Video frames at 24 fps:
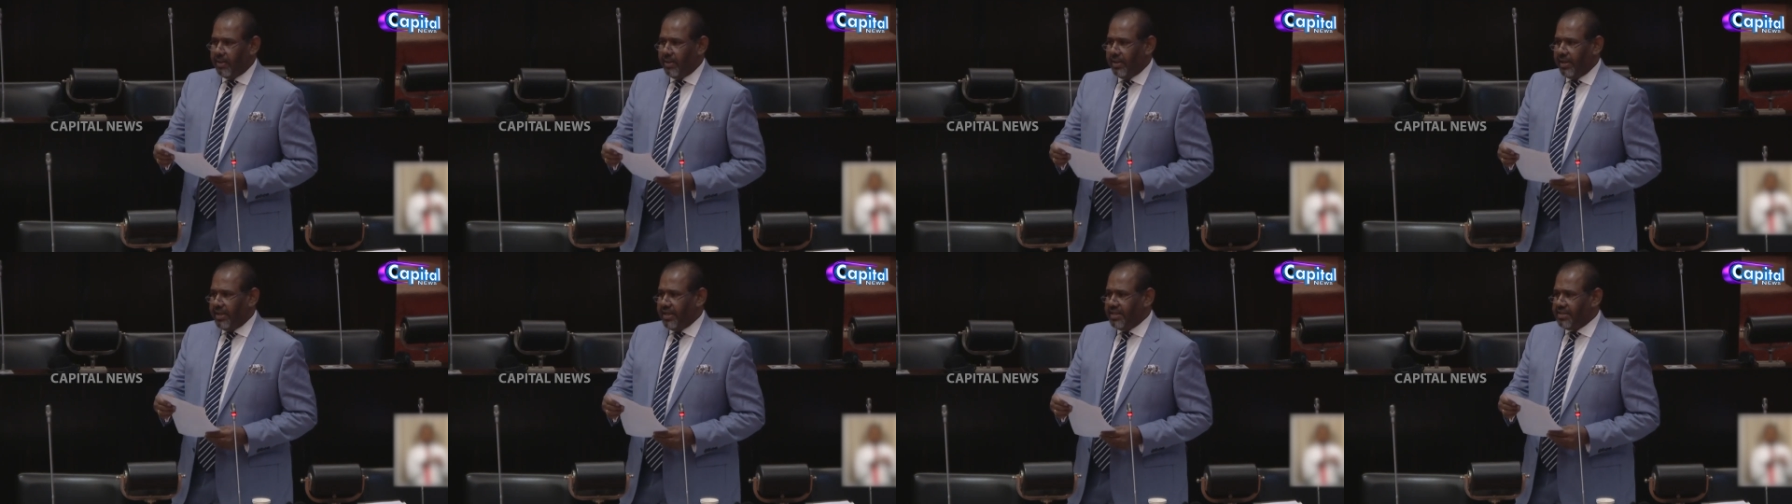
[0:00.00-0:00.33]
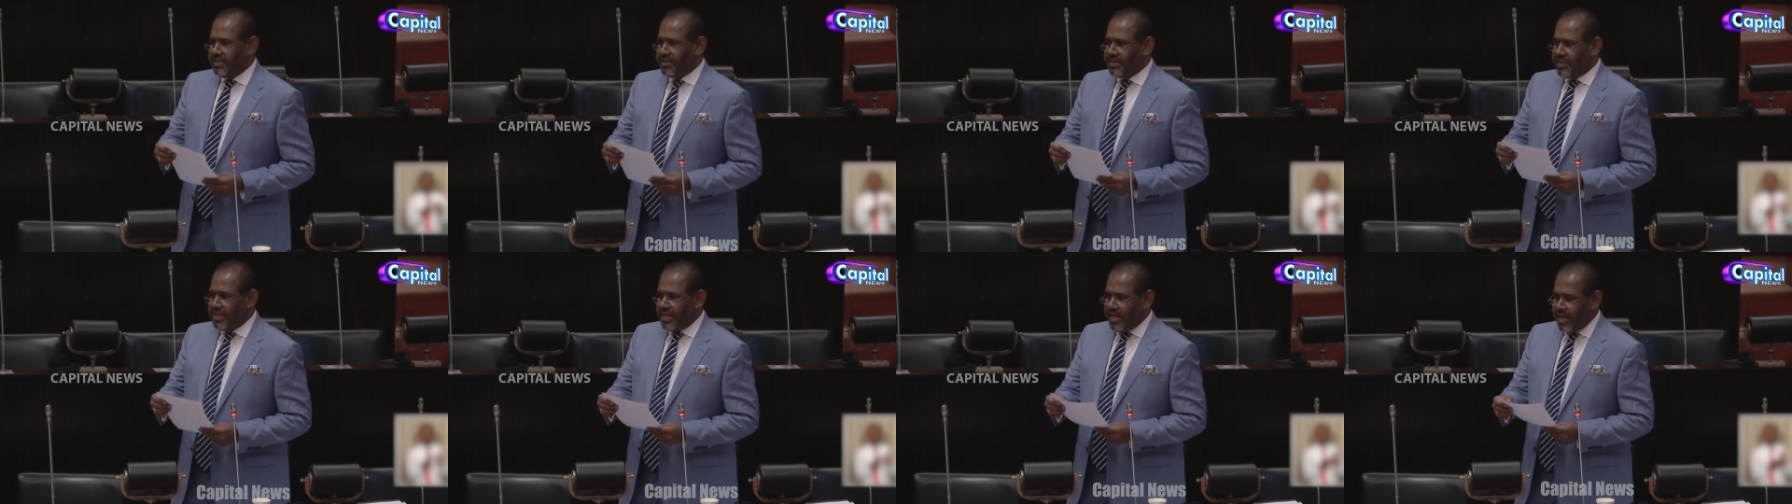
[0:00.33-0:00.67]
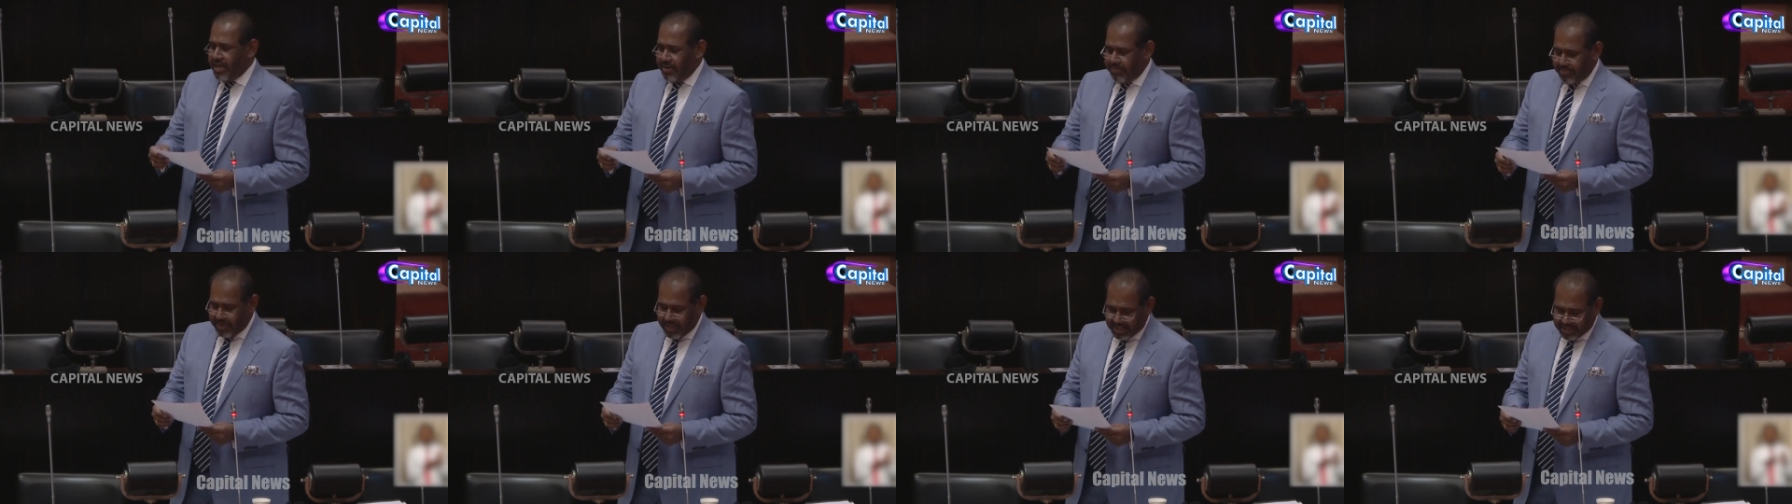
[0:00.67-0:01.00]
is
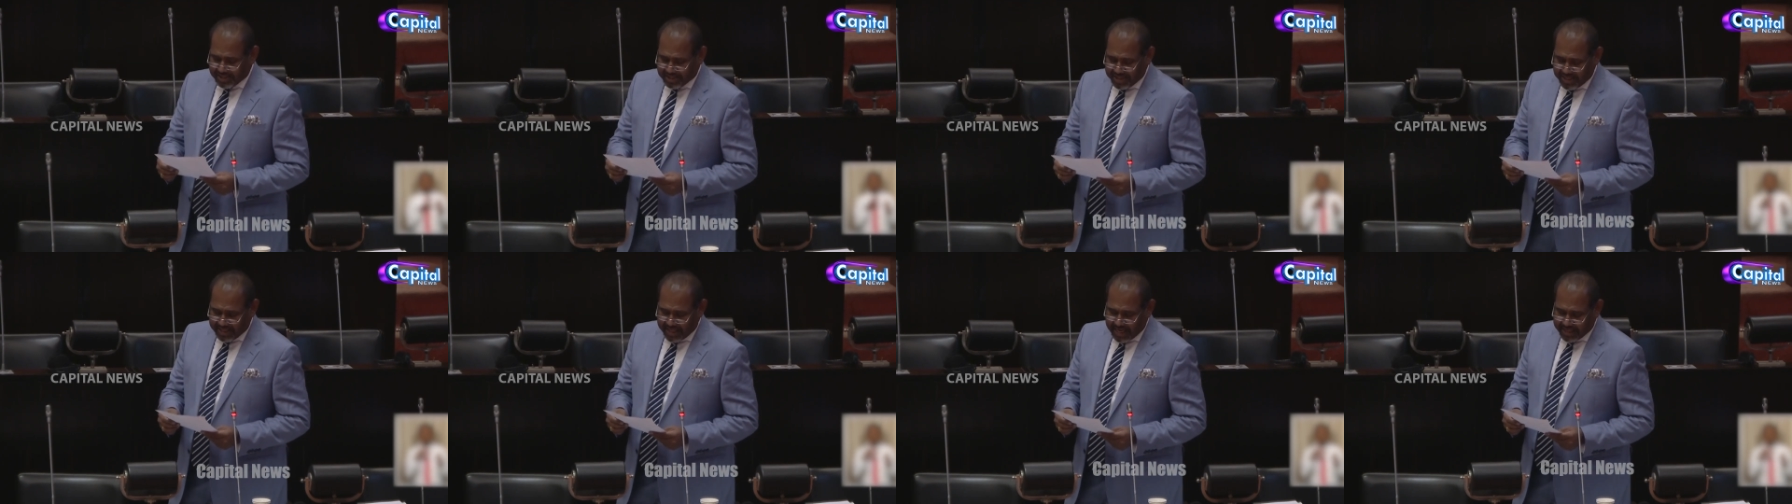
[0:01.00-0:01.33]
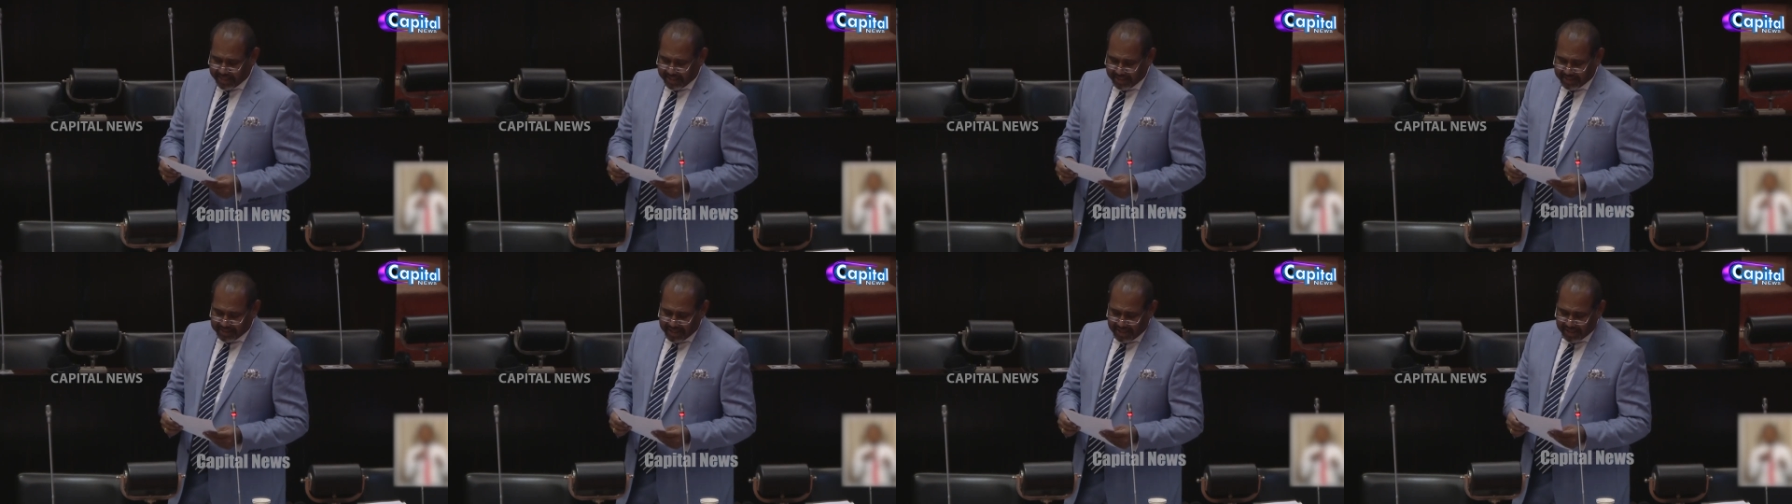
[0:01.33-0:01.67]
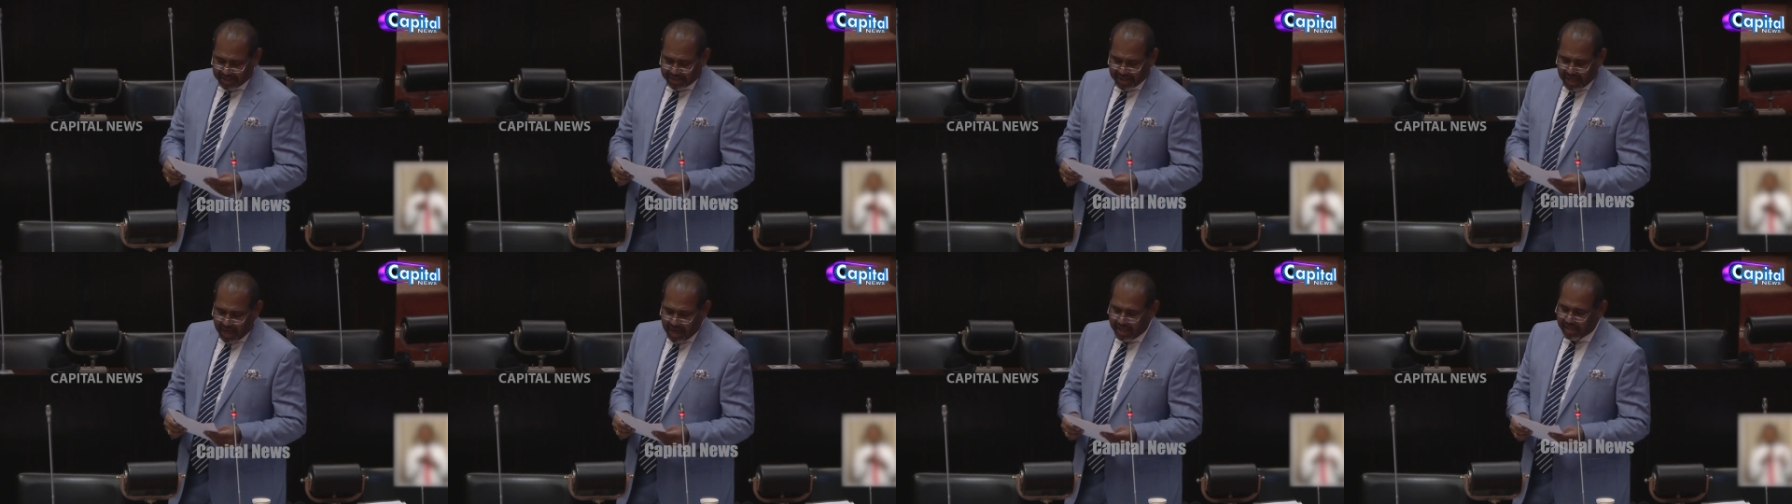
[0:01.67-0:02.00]
the ministry that is in
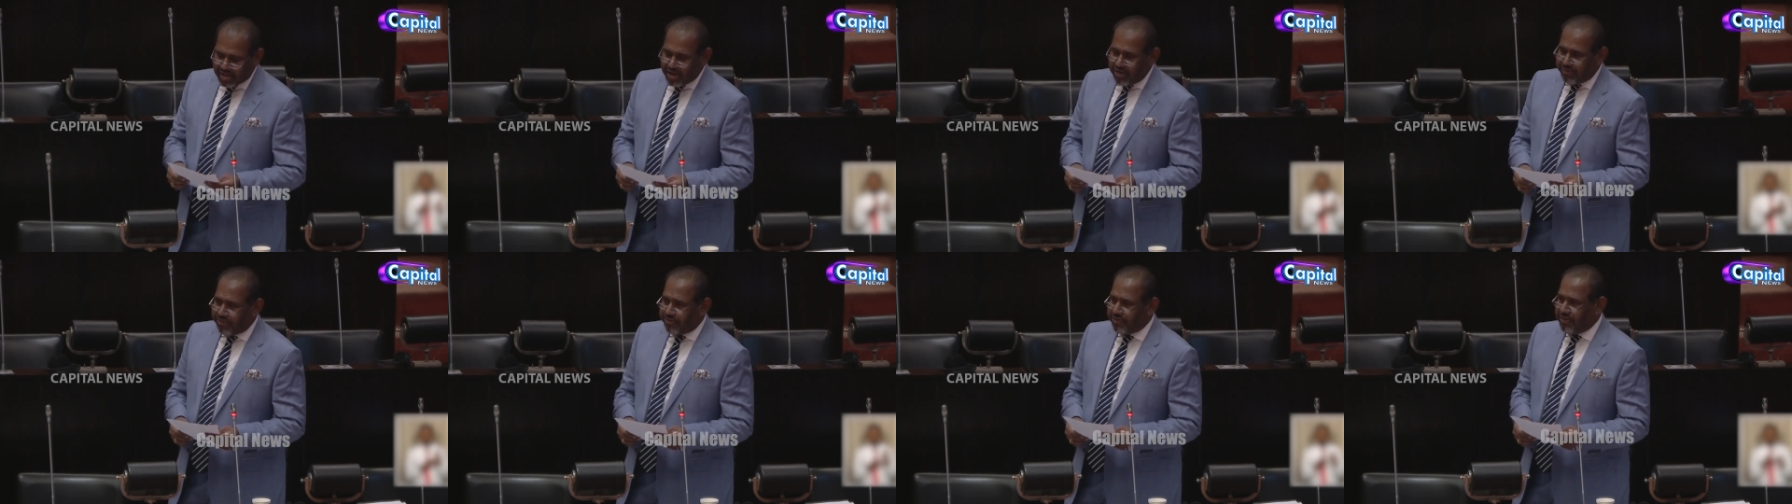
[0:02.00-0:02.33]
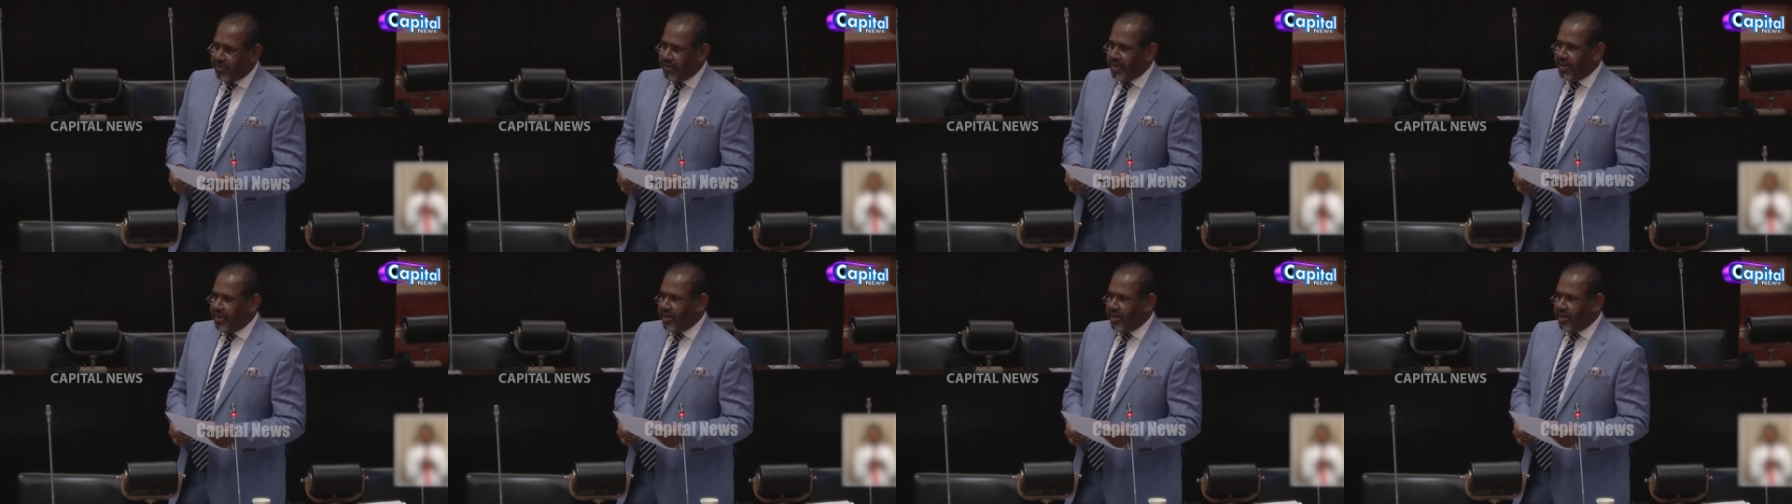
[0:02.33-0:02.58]
charge of